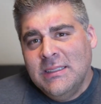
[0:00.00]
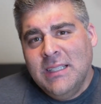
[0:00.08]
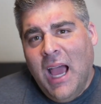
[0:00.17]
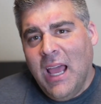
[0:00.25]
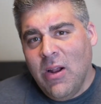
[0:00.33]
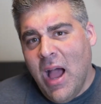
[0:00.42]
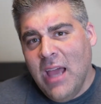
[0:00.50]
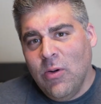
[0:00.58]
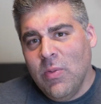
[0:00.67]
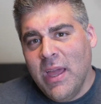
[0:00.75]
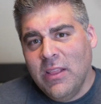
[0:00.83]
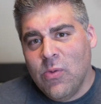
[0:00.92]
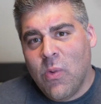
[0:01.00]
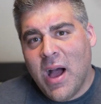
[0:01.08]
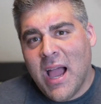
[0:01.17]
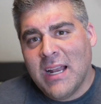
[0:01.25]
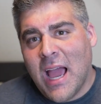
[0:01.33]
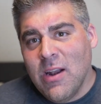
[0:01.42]
I don't like the
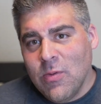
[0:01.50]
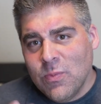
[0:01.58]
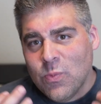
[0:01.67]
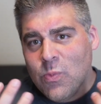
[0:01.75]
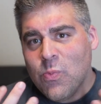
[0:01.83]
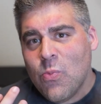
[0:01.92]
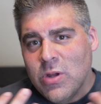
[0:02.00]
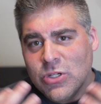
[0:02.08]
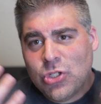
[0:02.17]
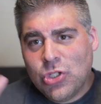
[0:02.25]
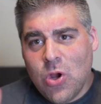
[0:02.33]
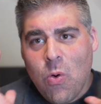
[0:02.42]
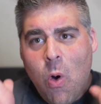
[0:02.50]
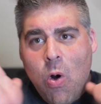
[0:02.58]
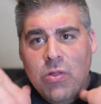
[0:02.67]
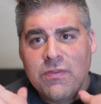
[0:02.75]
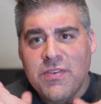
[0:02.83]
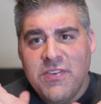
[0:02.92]
wide. I don't want to show
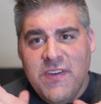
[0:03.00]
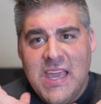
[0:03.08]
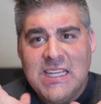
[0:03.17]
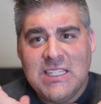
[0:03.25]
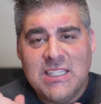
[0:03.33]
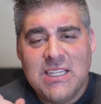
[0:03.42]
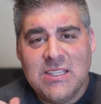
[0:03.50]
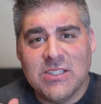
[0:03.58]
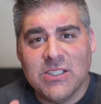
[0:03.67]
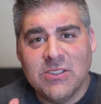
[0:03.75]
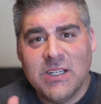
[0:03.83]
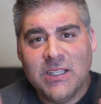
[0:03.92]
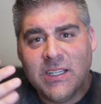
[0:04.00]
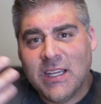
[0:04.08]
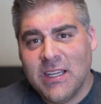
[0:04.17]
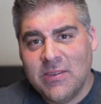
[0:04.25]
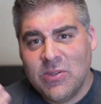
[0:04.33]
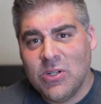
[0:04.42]
all of the face either, right? Like,
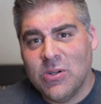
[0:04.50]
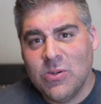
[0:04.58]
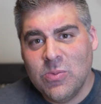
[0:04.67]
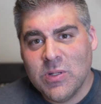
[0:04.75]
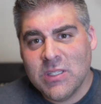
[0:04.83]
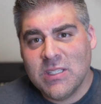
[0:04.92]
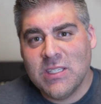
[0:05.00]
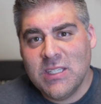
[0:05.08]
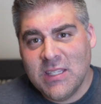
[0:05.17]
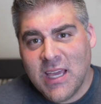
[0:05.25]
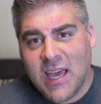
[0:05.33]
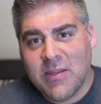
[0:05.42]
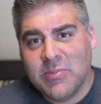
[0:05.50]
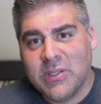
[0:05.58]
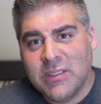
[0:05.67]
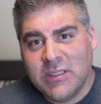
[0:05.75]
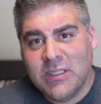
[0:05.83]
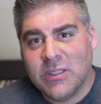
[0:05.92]
you know, who wants to see that?
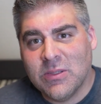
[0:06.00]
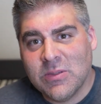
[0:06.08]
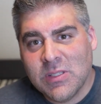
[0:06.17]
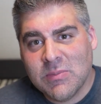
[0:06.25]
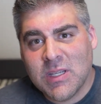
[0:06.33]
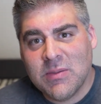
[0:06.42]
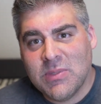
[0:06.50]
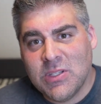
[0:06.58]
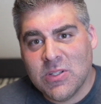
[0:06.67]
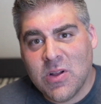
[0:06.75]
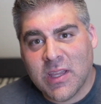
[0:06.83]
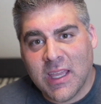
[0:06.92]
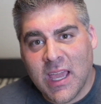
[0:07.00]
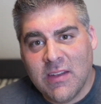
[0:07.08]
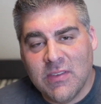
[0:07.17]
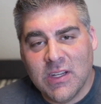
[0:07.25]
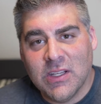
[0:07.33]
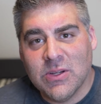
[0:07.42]
But, you know, sometimes these talking head
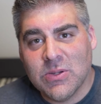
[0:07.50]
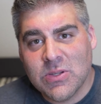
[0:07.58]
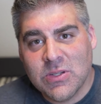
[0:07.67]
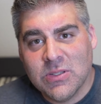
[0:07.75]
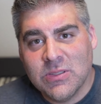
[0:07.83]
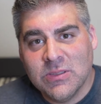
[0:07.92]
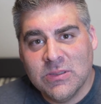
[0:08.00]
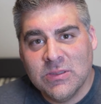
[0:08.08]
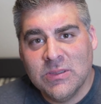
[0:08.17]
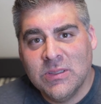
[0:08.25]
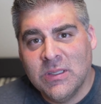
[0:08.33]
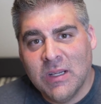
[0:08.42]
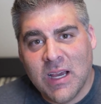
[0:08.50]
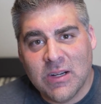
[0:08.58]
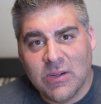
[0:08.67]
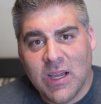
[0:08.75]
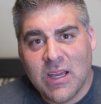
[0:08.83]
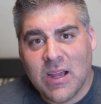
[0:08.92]
videos, I
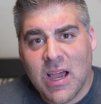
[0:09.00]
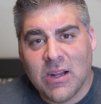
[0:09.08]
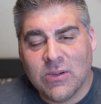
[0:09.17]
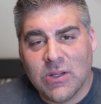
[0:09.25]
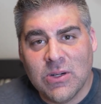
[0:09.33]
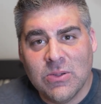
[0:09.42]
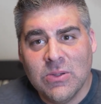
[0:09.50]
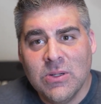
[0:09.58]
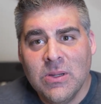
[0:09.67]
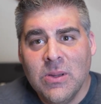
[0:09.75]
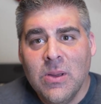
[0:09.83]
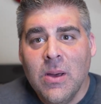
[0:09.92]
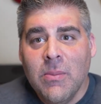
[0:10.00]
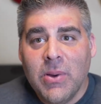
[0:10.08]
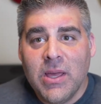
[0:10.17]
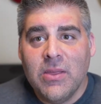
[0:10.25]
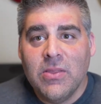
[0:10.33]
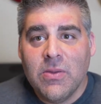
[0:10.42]
don't know.
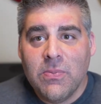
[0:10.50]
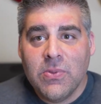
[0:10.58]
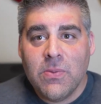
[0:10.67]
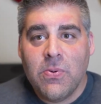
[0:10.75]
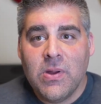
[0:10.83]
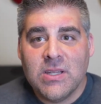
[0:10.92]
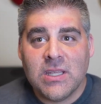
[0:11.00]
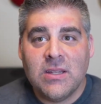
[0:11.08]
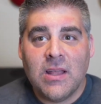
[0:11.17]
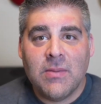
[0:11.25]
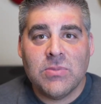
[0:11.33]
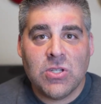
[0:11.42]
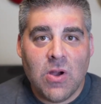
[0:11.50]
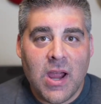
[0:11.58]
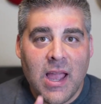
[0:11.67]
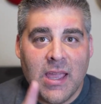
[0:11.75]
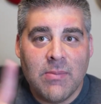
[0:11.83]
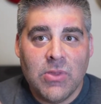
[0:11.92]
But the point is, and I'm sorry,
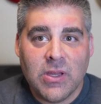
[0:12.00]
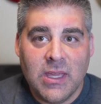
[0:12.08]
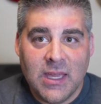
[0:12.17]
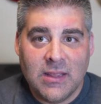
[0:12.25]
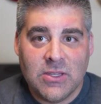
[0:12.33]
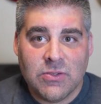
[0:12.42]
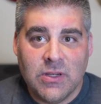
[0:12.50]
I am looking at the screen